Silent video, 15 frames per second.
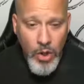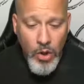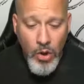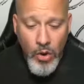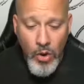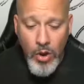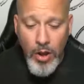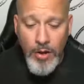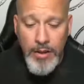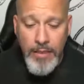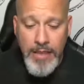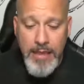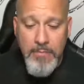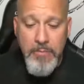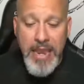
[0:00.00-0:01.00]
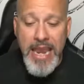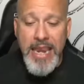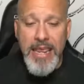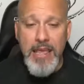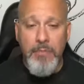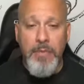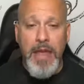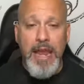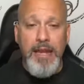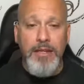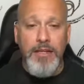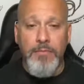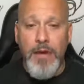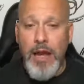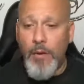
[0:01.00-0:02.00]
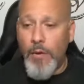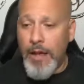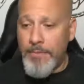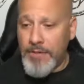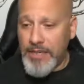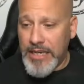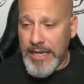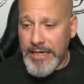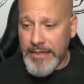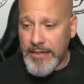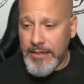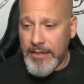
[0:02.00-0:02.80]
on the media page of my website.